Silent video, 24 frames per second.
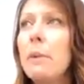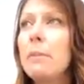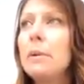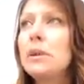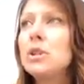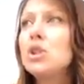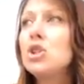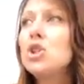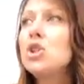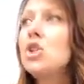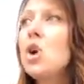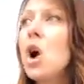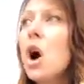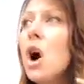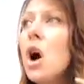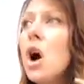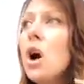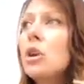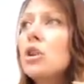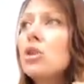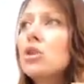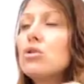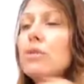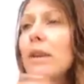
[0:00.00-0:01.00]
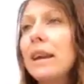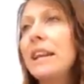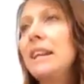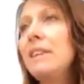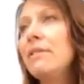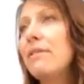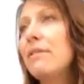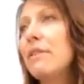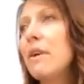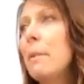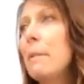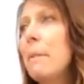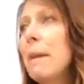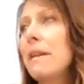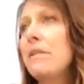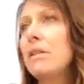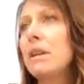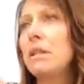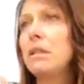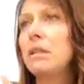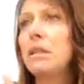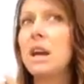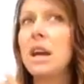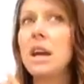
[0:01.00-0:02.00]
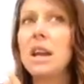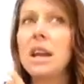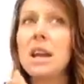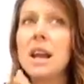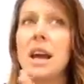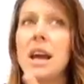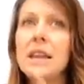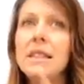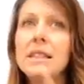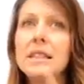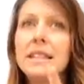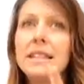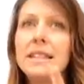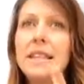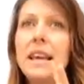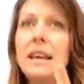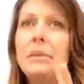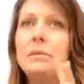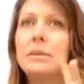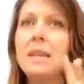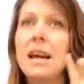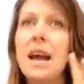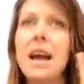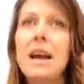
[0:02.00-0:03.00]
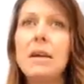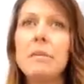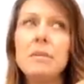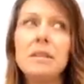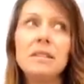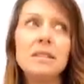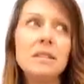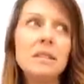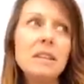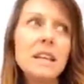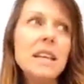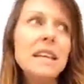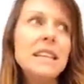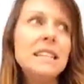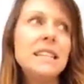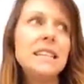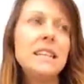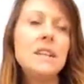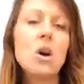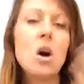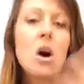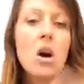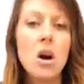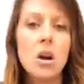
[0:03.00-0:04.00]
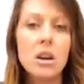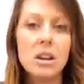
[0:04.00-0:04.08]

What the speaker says: start training for a marathon at the same time as eating